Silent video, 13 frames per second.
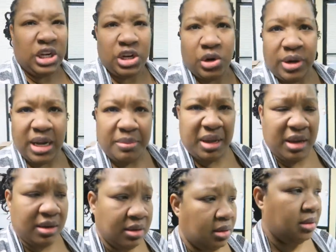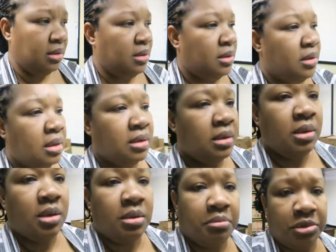you know what I mean.
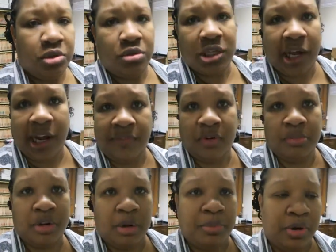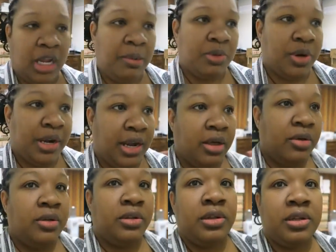I'm too tired for proper names right
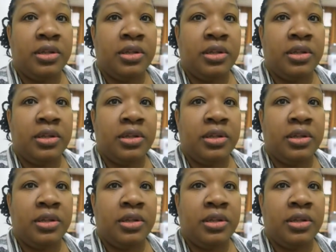now.